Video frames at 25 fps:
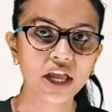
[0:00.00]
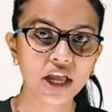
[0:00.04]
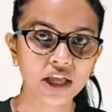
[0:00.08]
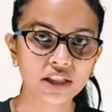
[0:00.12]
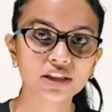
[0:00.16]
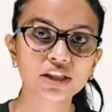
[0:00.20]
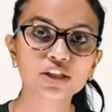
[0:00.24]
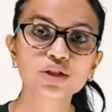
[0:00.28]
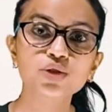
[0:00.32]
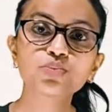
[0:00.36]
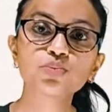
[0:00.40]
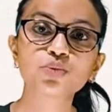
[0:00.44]

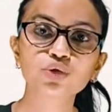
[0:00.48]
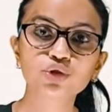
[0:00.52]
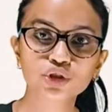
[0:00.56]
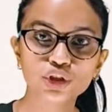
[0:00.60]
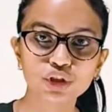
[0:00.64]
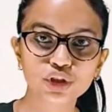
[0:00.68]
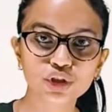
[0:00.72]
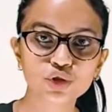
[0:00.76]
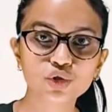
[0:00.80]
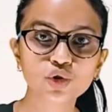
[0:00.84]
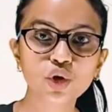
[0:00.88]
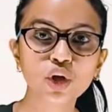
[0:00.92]
This
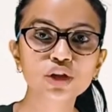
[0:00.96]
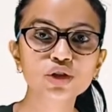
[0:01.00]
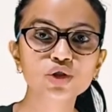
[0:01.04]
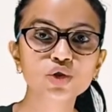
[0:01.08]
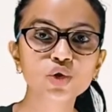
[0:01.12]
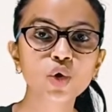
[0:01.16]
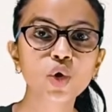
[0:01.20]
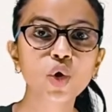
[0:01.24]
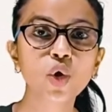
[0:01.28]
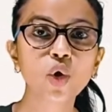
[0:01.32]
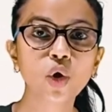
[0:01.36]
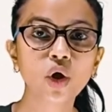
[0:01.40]
motion is
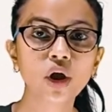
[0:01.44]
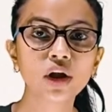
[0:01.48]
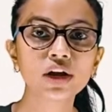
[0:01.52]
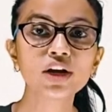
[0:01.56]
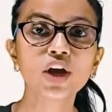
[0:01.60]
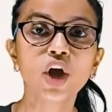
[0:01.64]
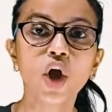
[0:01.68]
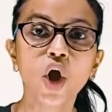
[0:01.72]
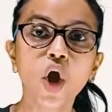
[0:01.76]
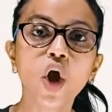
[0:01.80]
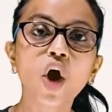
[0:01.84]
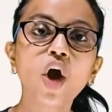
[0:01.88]
also called